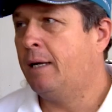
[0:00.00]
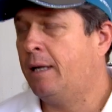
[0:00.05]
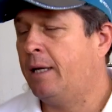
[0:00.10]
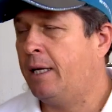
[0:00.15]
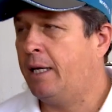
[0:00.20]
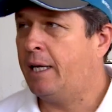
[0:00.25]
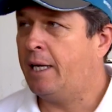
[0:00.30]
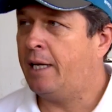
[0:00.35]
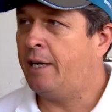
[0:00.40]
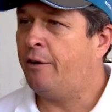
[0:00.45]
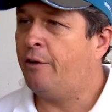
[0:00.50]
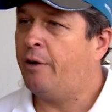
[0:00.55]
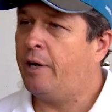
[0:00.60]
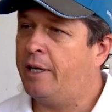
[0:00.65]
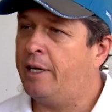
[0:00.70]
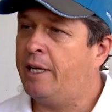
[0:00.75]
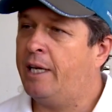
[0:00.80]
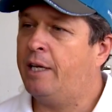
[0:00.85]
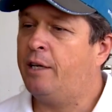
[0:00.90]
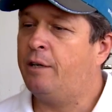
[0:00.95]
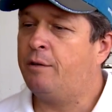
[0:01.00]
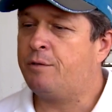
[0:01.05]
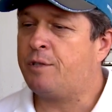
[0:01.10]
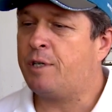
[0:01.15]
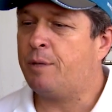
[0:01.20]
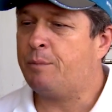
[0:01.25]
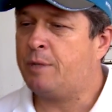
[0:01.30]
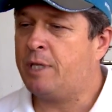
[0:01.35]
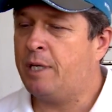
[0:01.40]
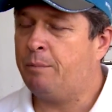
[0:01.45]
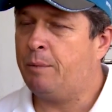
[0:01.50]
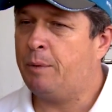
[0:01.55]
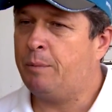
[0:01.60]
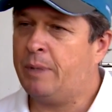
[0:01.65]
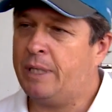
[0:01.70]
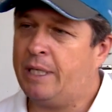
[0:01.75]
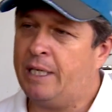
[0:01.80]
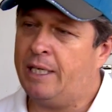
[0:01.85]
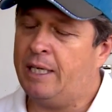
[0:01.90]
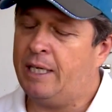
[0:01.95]
He had a run end of September,
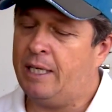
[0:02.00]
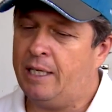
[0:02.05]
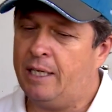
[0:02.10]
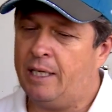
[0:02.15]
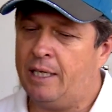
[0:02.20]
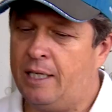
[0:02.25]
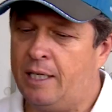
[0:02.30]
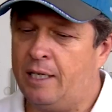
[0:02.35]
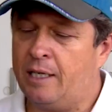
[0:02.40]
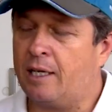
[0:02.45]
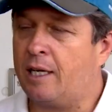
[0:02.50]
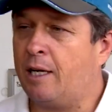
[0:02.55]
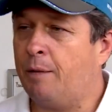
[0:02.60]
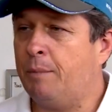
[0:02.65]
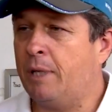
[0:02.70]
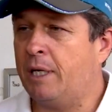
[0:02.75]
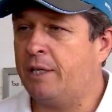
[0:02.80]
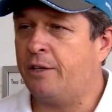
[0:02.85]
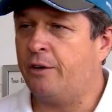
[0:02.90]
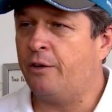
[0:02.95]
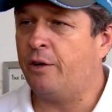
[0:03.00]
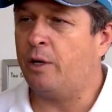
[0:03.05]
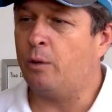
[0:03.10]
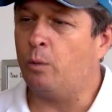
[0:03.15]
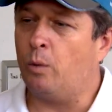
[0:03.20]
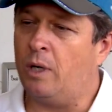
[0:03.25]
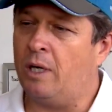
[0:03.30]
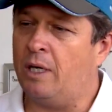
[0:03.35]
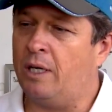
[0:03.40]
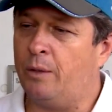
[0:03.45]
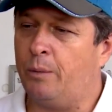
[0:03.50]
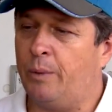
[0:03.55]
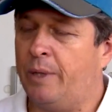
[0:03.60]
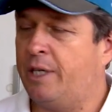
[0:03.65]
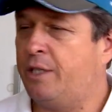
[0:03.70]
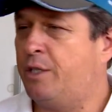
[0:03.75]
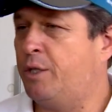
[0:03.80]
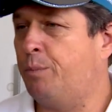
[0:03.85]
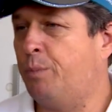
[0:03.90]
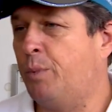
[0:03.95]
but then he didn't come out the run well, and we
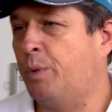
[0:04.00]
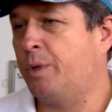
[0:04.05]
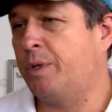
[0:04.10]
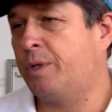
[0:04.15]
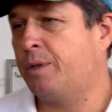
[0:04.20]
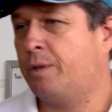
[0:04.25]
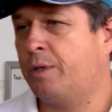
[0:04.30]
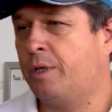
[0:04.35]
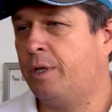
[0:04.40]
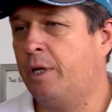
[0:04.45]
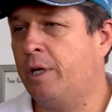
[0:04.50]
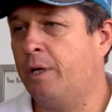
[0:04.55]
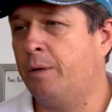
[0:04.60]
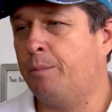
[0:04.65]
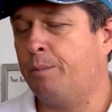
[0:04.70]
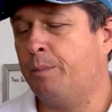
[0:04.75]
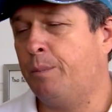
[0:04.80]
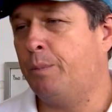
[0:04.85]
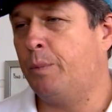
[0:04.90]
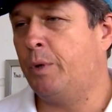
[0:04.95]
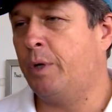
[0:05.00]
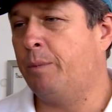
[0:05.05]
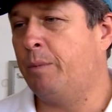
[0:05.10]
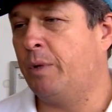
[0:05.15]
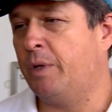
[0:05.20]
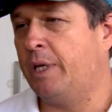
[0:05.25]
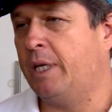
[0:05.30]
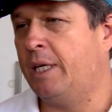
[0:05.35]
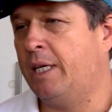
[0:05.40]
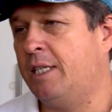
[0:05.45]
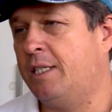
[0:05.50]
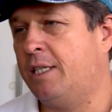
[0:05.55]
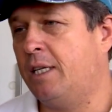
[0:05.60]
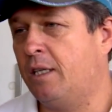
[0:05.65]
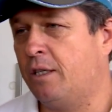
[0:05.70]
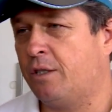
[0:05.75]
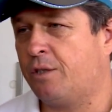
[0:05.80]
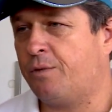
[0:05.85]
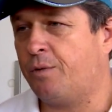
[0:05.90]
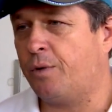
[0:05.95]
had to put him on the easy
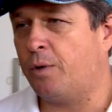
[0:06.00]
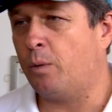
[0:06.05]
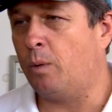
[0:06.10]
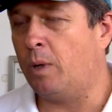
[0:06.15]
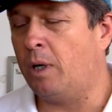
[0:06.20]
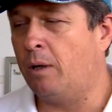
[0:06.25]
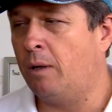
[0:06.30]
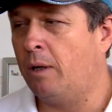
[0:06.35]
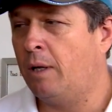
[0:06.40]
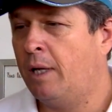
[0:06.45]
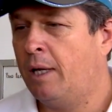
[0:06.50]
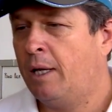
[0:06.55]
list for a while.